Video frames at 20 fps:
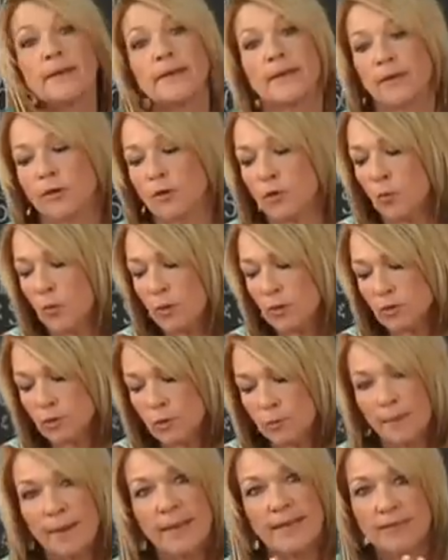Now you want
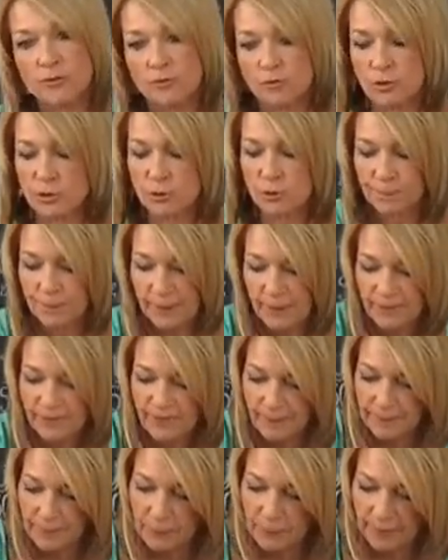your pastry to puff
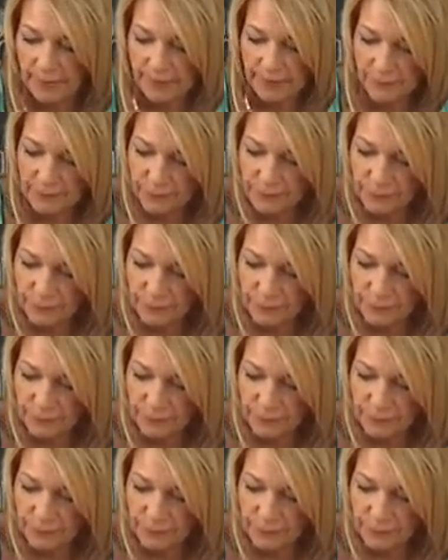up around the